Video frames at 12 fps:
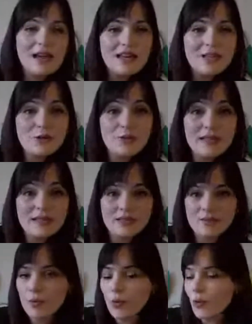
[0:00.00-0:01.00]
little bit
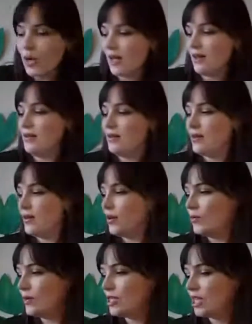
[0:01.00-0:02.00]
smaller,
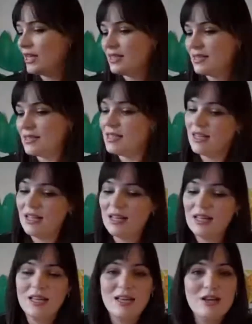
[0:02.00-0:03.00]
which is
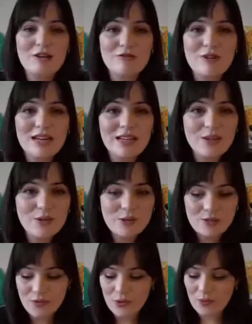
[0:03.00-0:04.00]
really
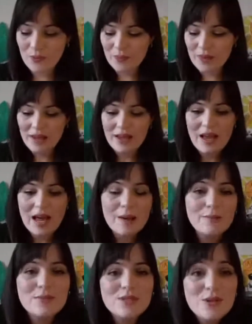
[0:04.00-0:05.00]
useful.
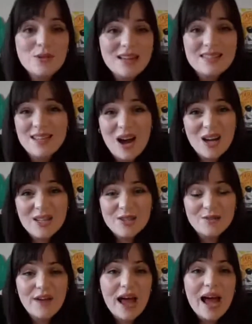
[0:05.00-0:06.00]
So that's kind
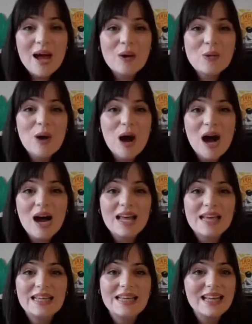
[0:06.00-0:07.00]
of how
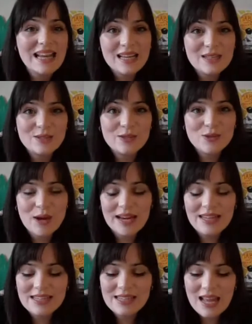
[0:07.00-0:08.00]
I
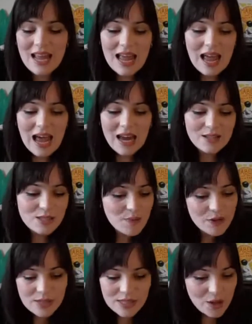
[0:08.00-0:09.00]
illustrate. And I
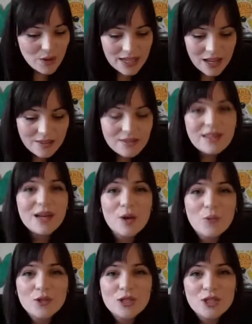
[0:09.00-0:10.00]
suppose the only other thing
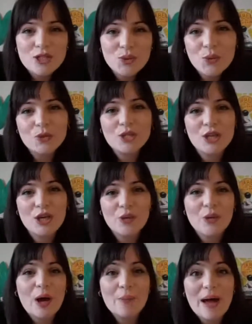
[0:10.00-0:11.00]
I wanted to talk to
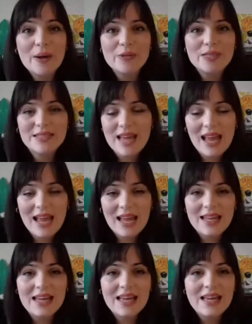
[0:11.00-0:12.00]
you about today